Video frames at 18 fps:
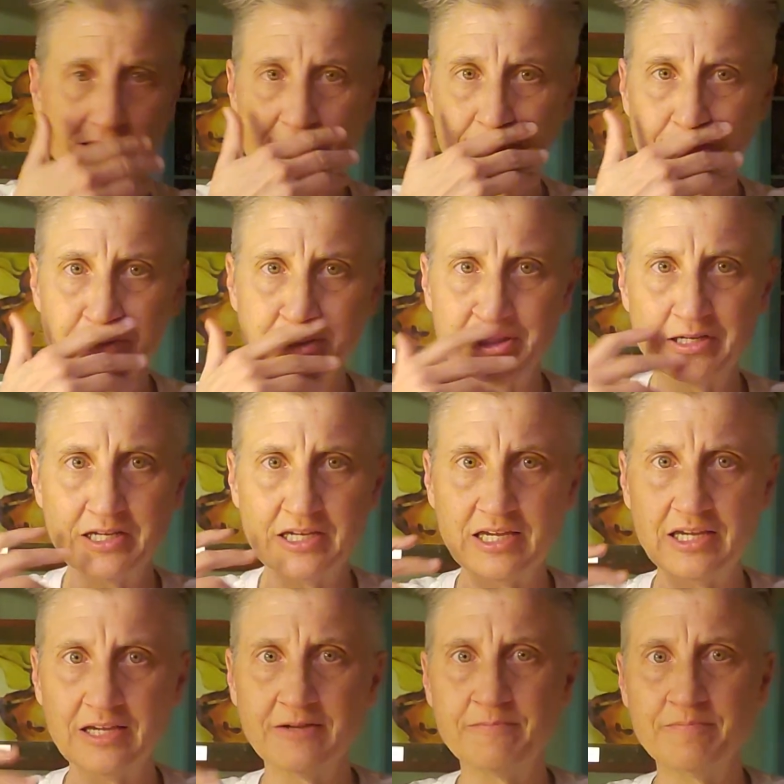So we're
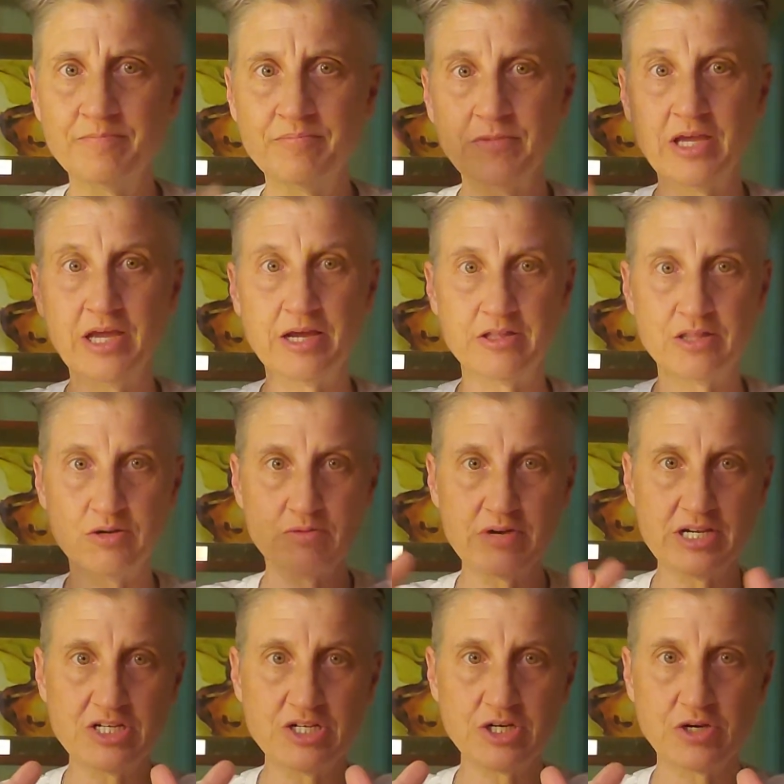looking at the
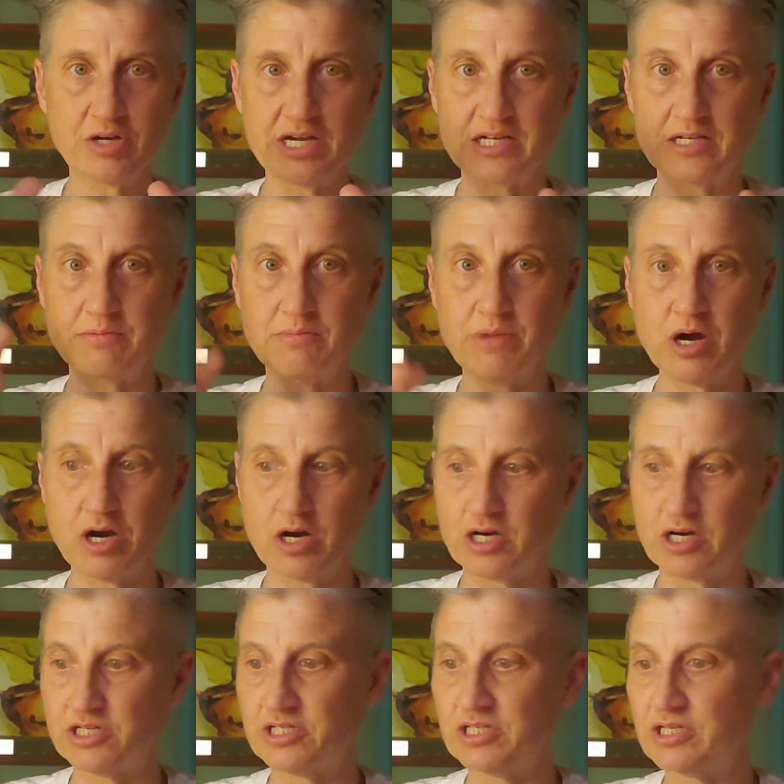retrogrades,
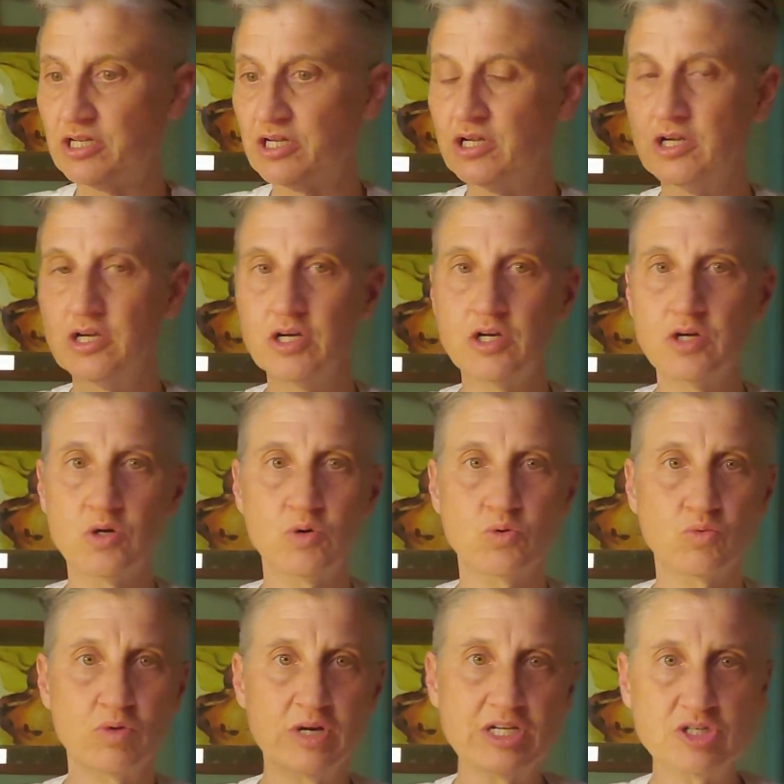Mars
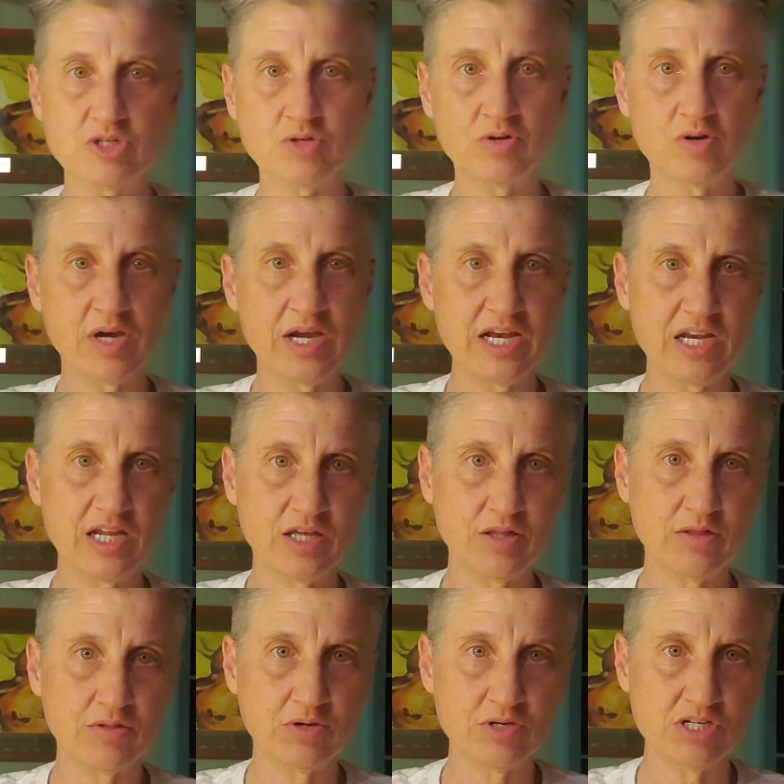
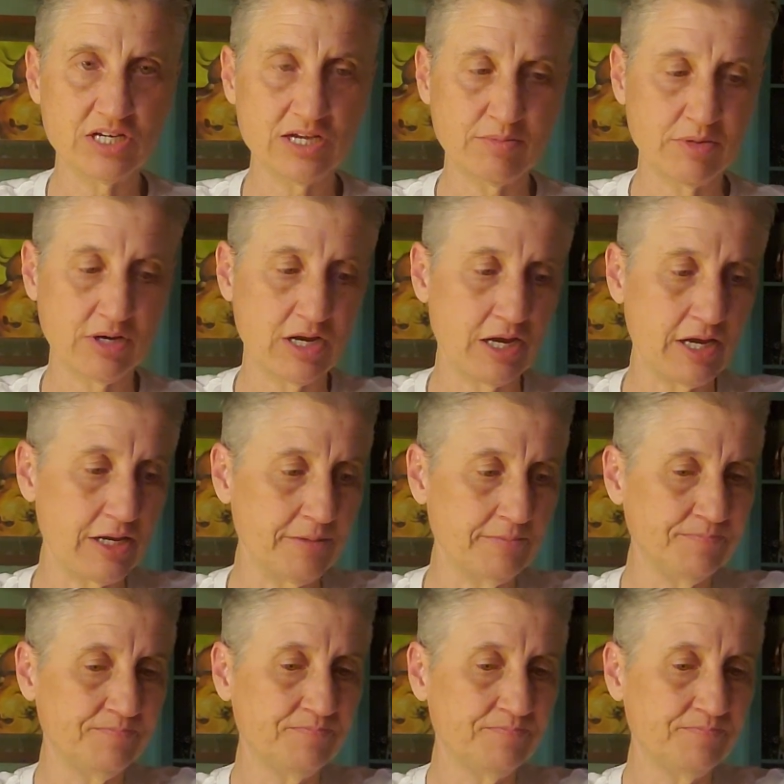retrograding through Gemini.